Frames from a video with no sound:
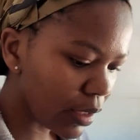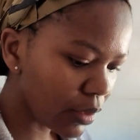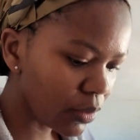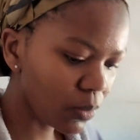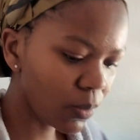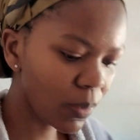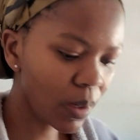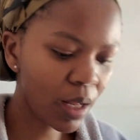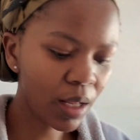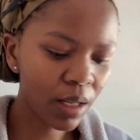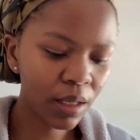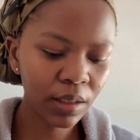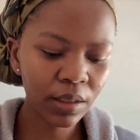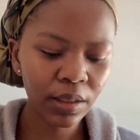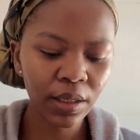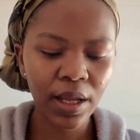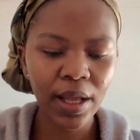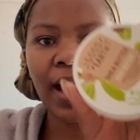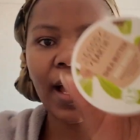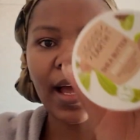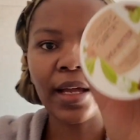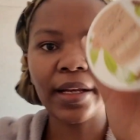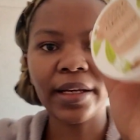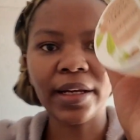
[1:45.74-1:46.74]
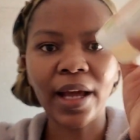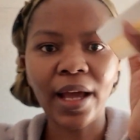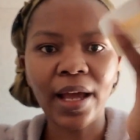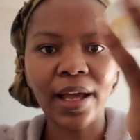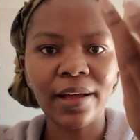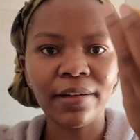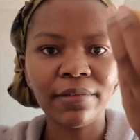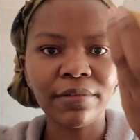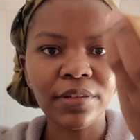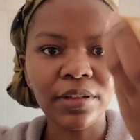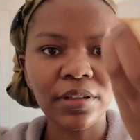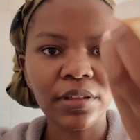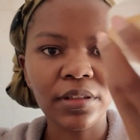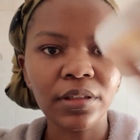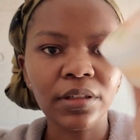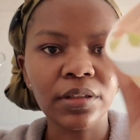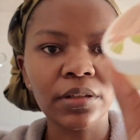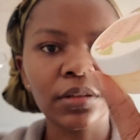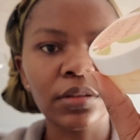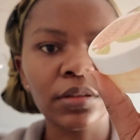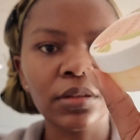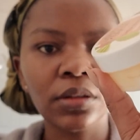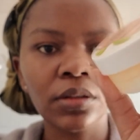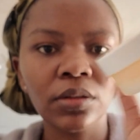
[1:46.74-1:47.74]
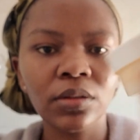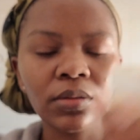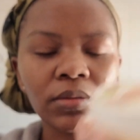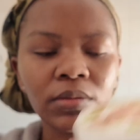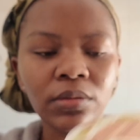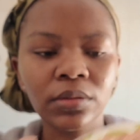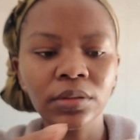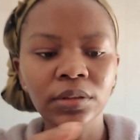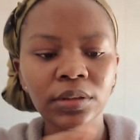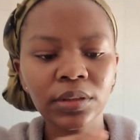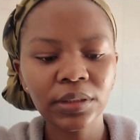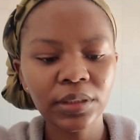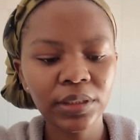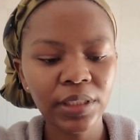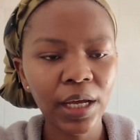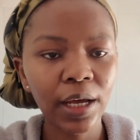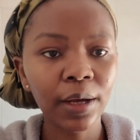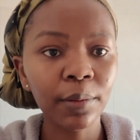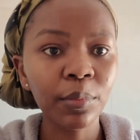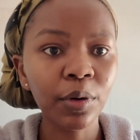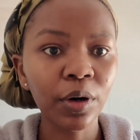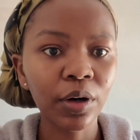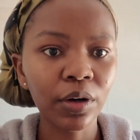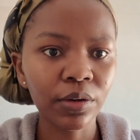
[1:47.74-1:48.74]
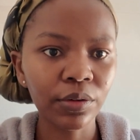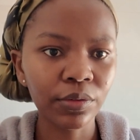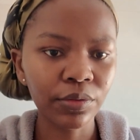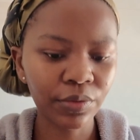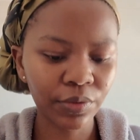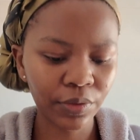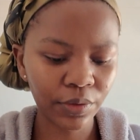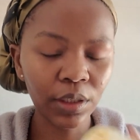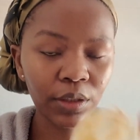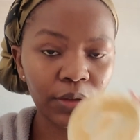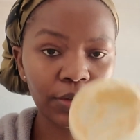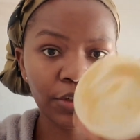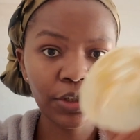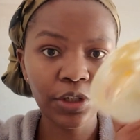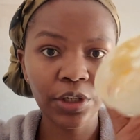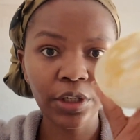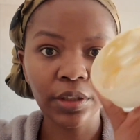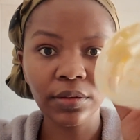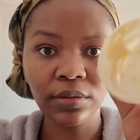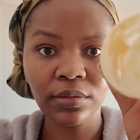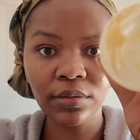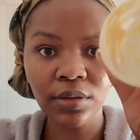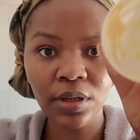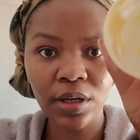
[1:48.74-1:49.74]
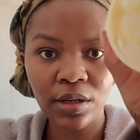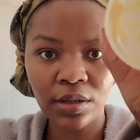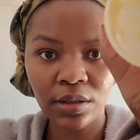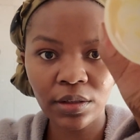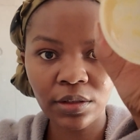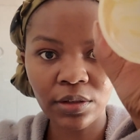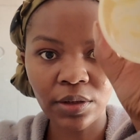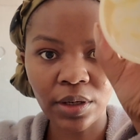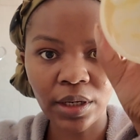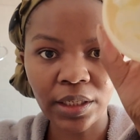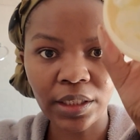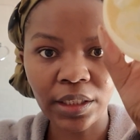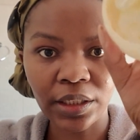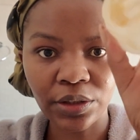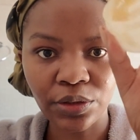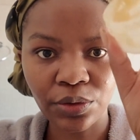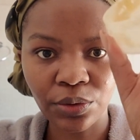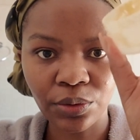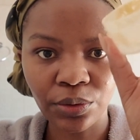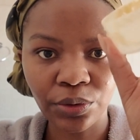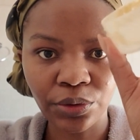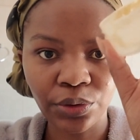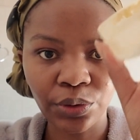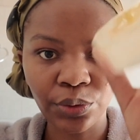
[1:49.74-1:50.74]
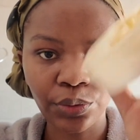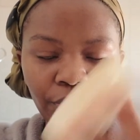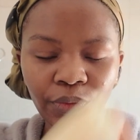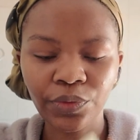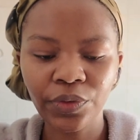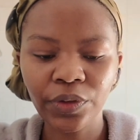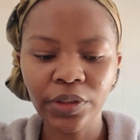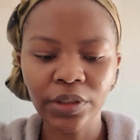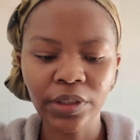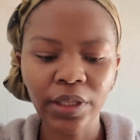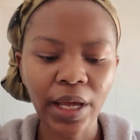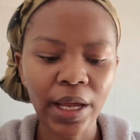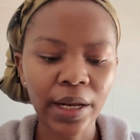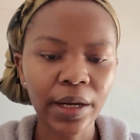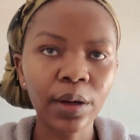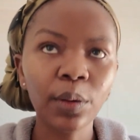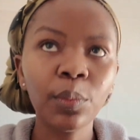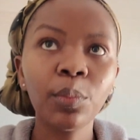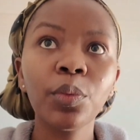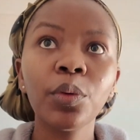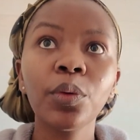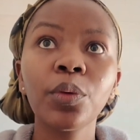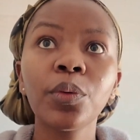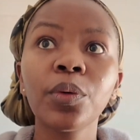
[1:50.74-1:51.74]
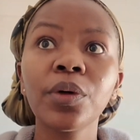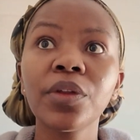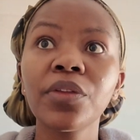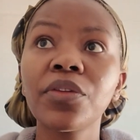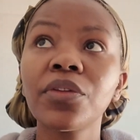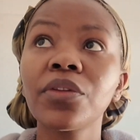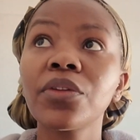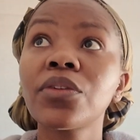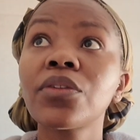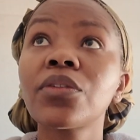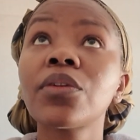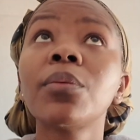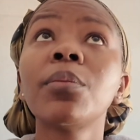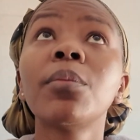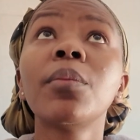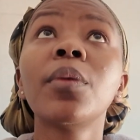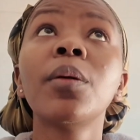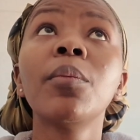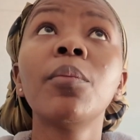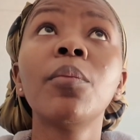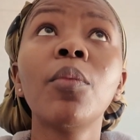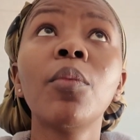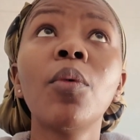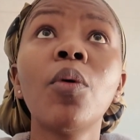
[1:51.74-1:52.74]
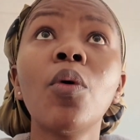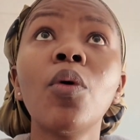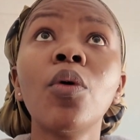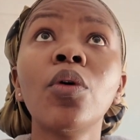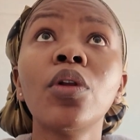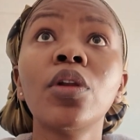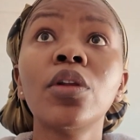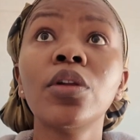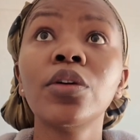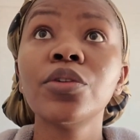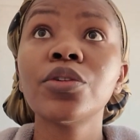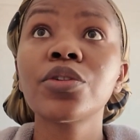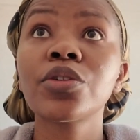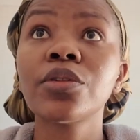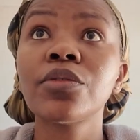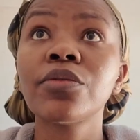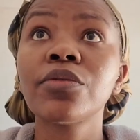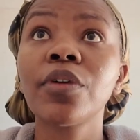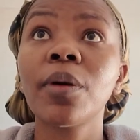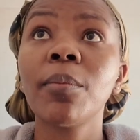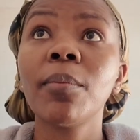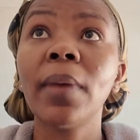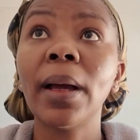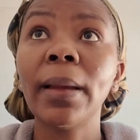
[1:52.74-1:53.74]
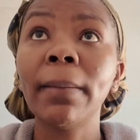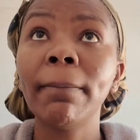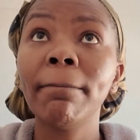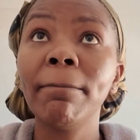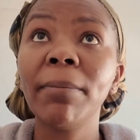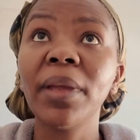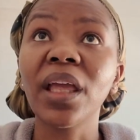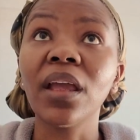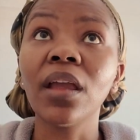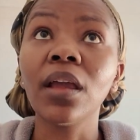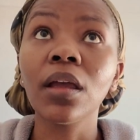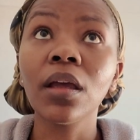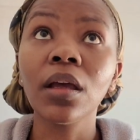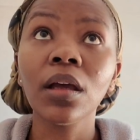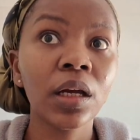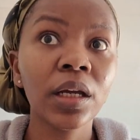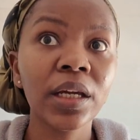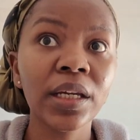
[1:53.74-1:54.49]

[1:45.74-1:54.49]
as well. And I have this little old tub of lotion. So I need to also fill that up with some more lotion from my big